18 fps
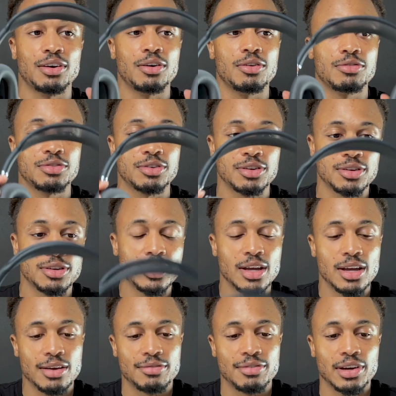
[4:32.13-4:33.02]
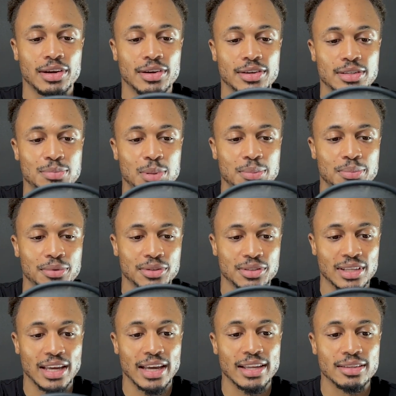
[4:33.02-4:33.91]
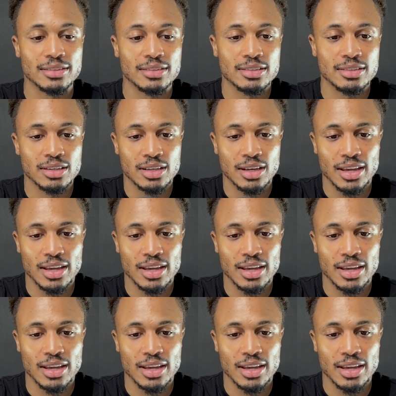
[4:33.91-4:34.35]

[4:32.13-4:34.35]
over various people's heads.